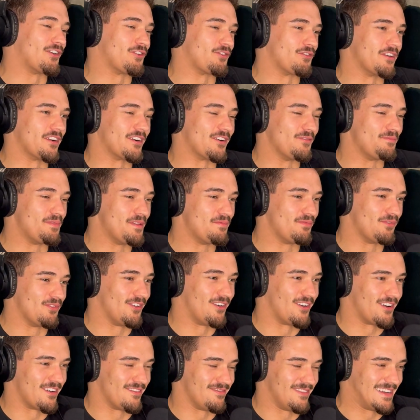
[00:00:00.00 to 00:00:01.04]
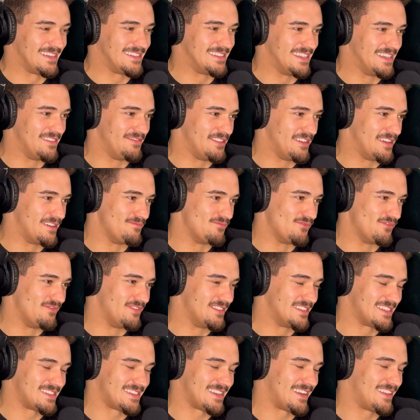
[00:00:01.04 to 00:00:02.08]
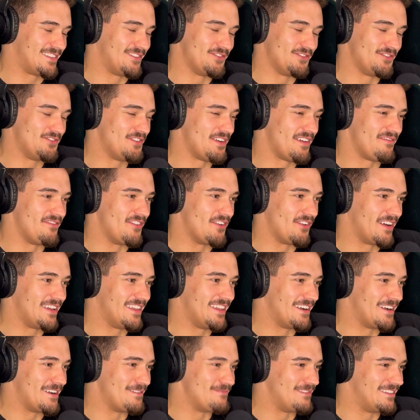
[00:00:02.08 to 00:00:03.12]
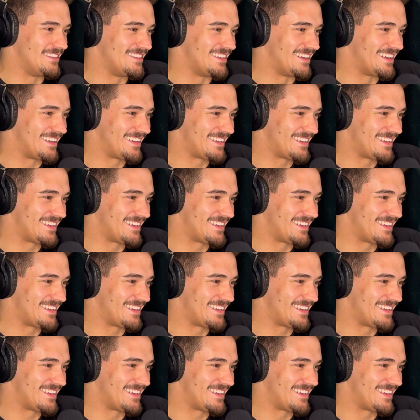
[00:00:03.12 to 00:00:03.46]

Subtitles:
critical people are of like TV and movies. It's like, dude, you have no, you know what I mean? Like,